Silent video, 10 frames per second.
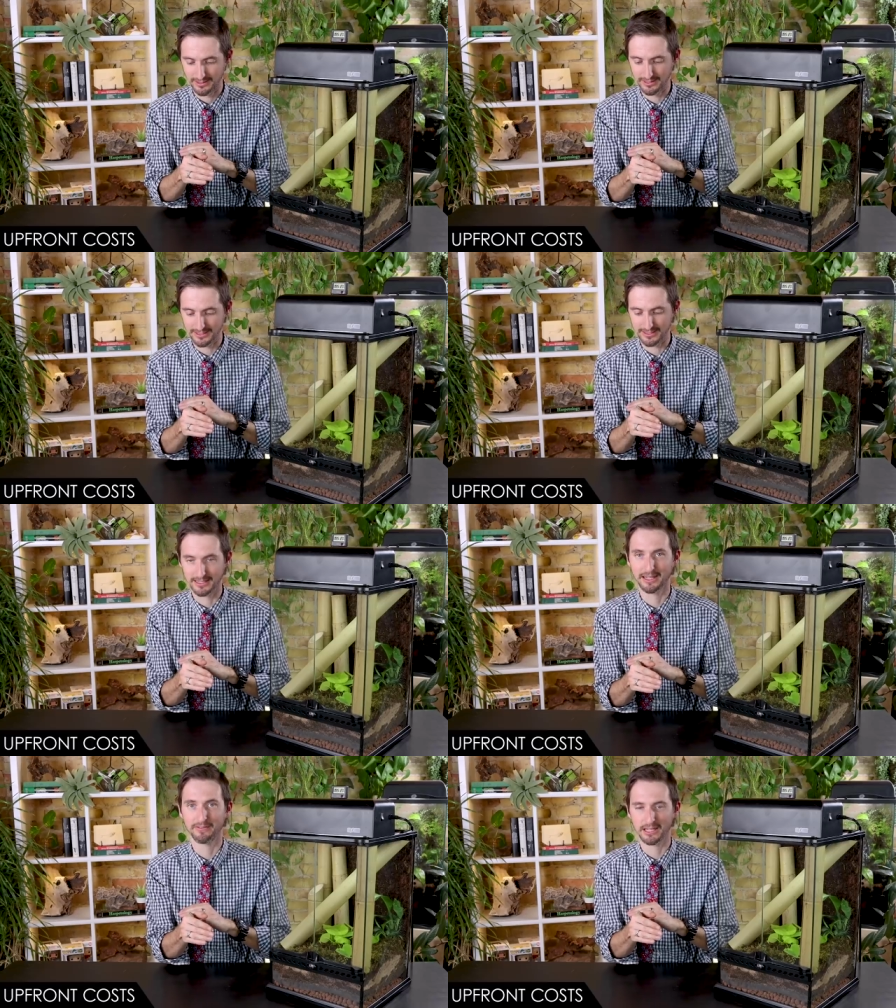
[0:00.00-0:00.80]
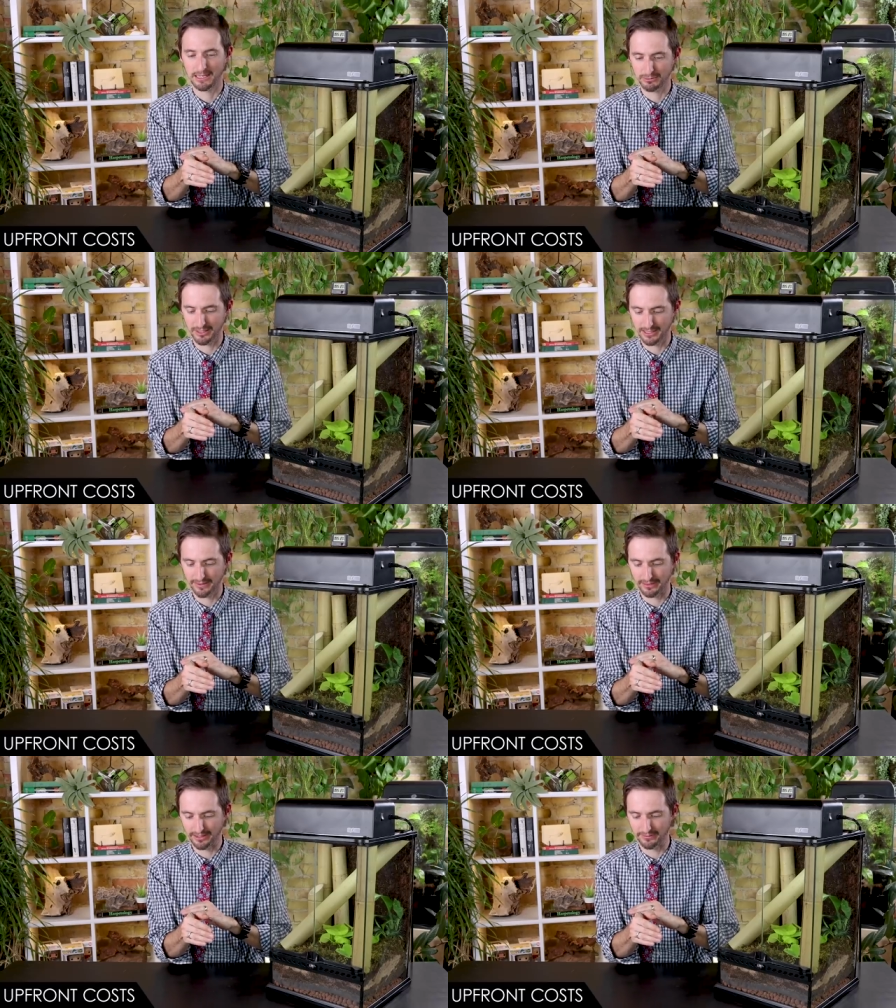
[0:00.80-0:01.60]
this is the gift that keeps on
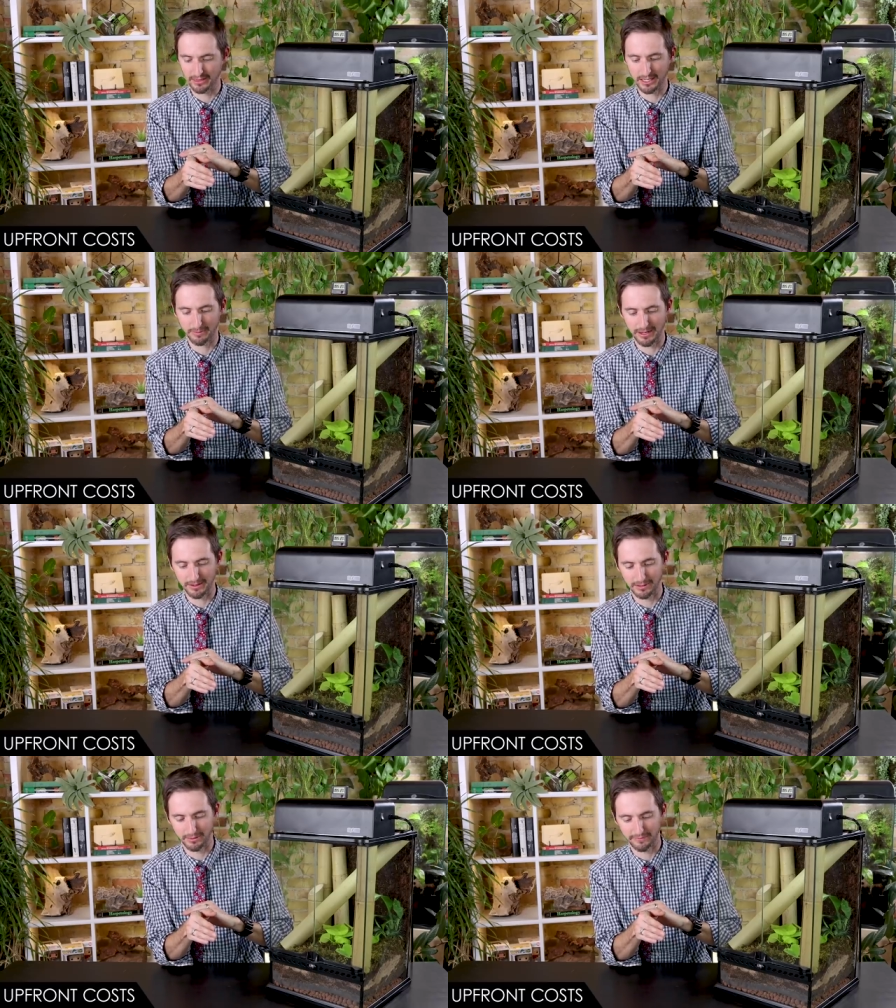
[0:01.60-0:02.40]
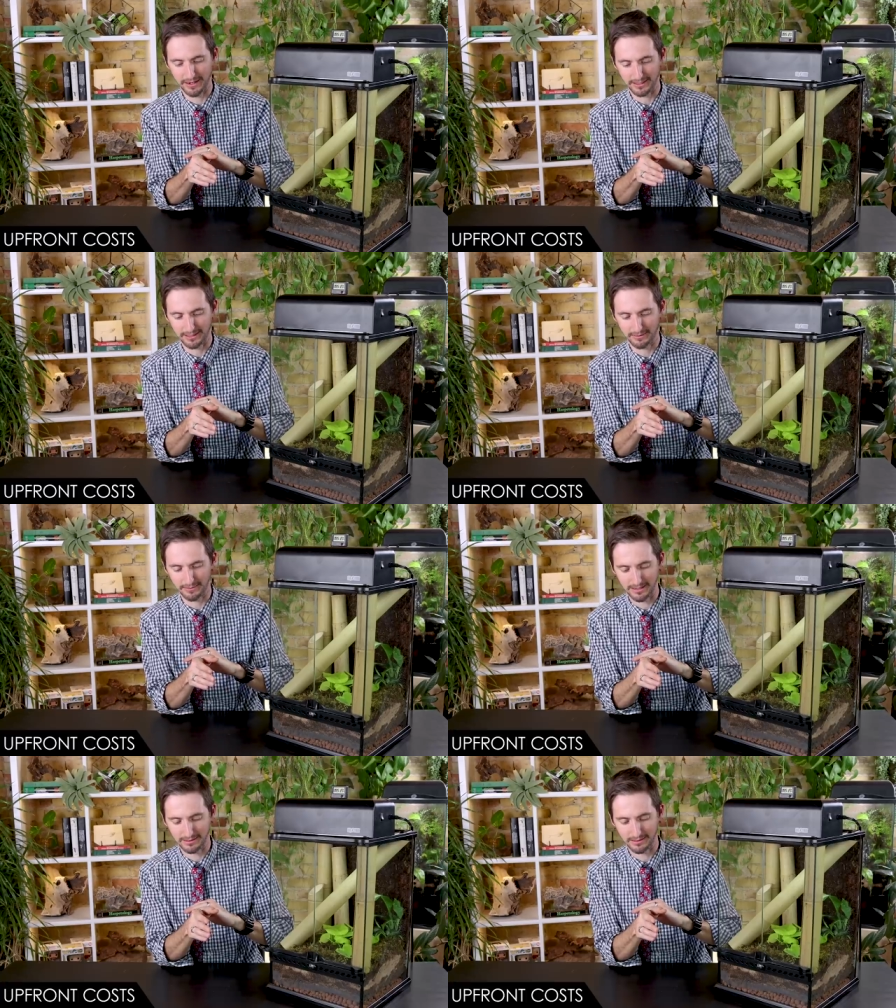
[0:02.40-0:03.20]
giving. And if you think about, you know, the fact that it
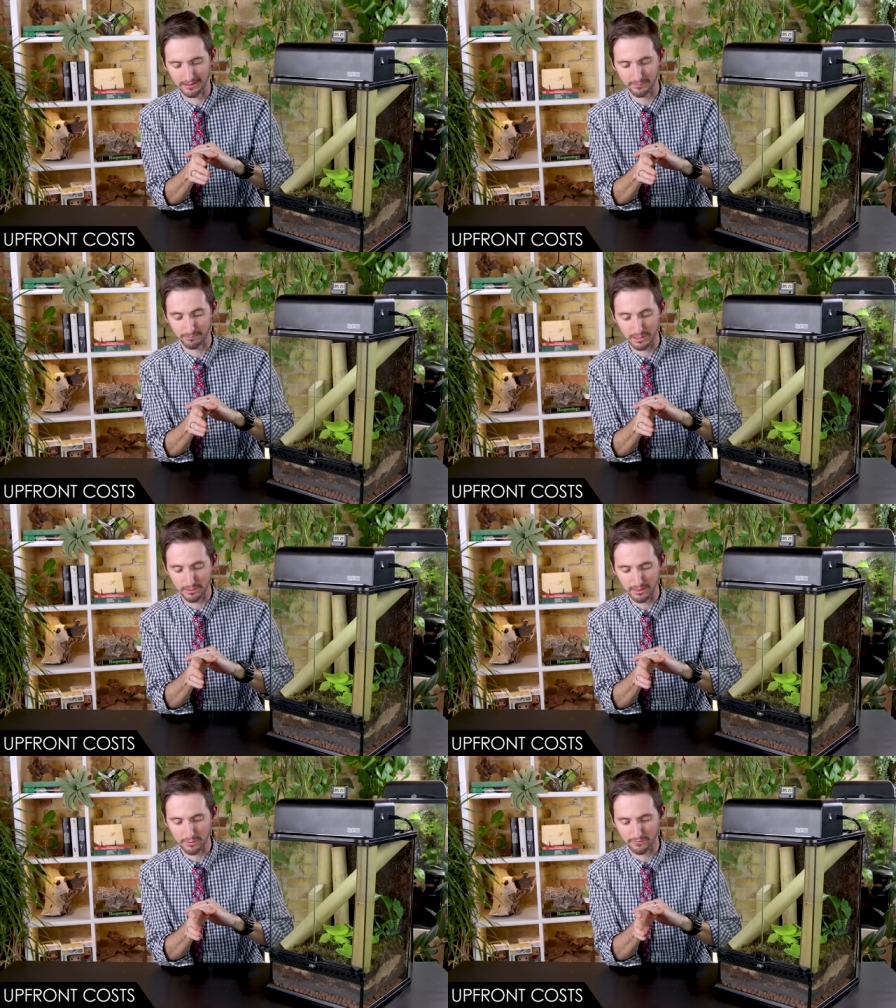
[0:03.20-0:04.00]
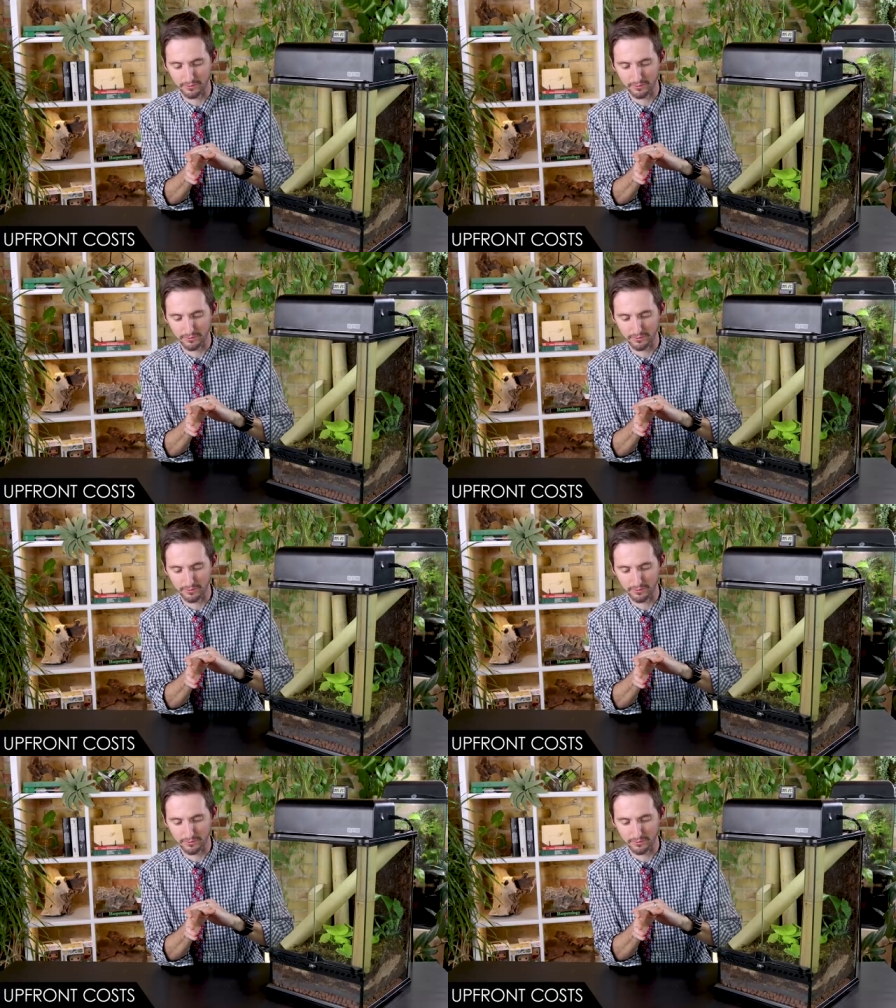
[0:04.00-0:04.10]
might be with you